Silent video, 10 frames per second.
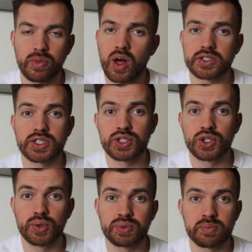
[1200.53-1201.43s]
lots of
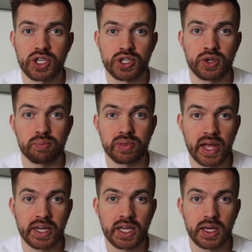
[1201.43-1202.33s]
soups, make sure you
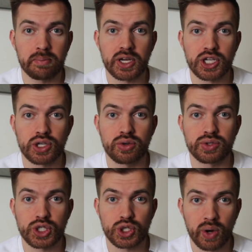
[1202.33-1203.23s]
blend it, make sure you
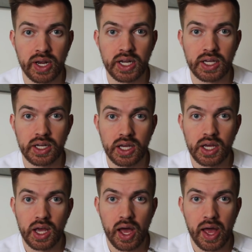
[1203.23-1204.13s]
strain it,
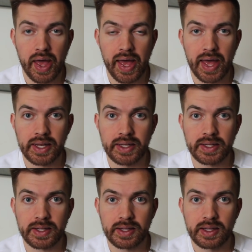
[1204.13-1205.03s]

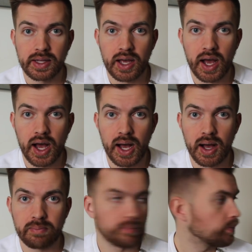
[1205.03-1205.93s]
and
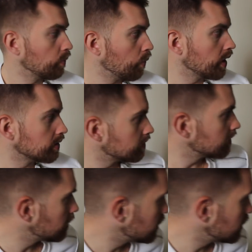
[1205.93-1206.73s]
Wait, let